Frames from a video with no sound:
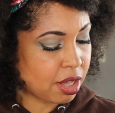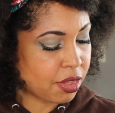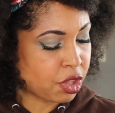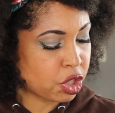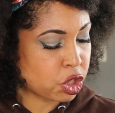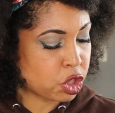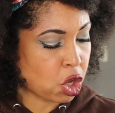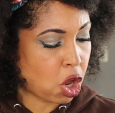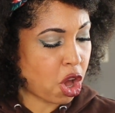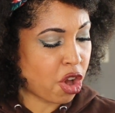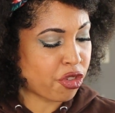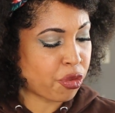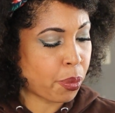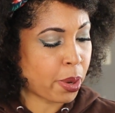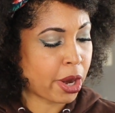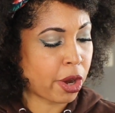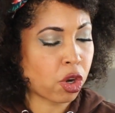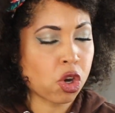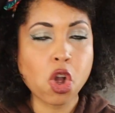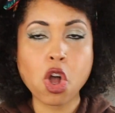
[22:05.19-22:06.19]
the
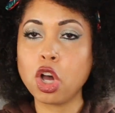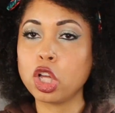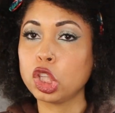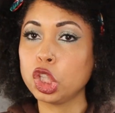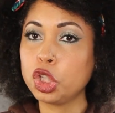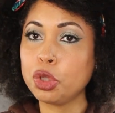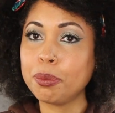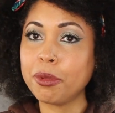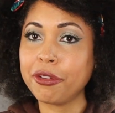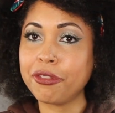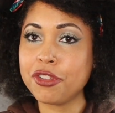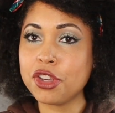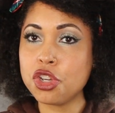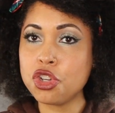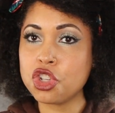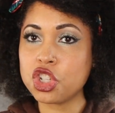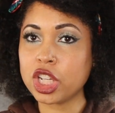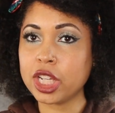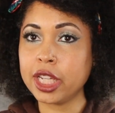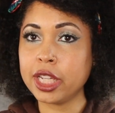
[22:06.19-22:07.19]
software called
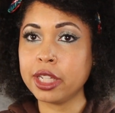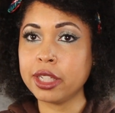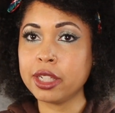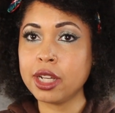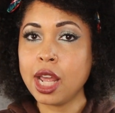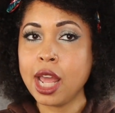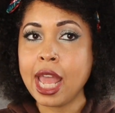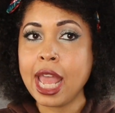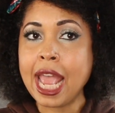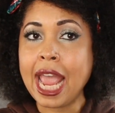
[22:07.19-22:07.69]
LumaFusion,